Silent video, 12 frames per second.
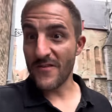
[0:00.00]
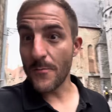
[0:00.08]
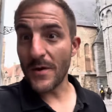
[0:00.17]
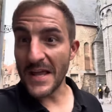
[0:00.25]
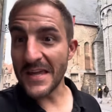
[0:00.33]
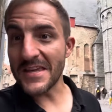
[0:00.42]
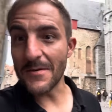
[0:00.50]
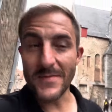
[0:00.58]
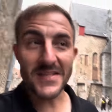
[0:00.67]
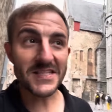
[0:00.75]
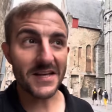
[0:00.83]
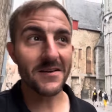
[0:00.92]
you blink, you
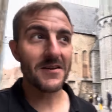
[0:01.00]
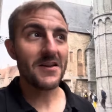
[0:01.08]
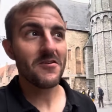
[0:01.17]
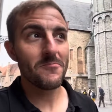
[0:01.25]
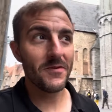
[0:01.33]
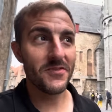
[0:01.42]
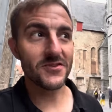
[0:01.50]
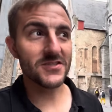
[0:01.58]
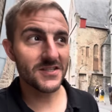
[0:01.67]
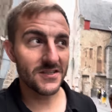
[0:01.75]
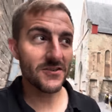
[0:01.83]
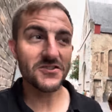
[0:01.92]
miss it. But
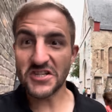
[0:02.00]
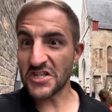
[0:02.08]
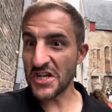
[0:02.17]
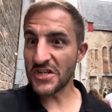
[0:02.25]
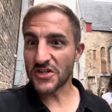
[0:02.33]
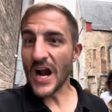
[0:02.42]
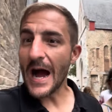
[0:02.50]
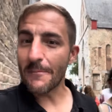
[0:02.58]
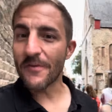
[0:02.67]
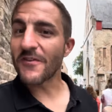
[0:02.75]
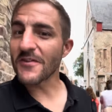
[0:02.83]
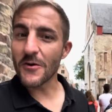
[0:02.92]
there's there's a shit trap
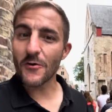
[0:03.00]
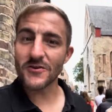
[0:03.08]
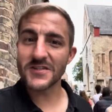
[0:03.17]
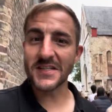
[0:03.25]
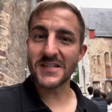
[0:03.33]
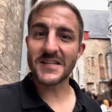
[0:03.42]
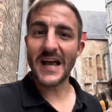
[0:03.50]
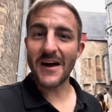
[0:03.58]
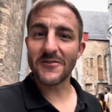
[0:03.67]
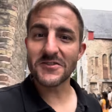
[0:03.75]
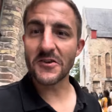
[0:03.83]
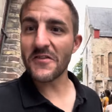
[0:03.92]
for the horses
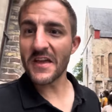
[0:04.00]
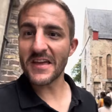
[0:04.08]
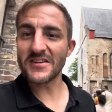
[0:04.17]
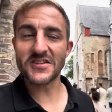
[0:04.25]
now, so they can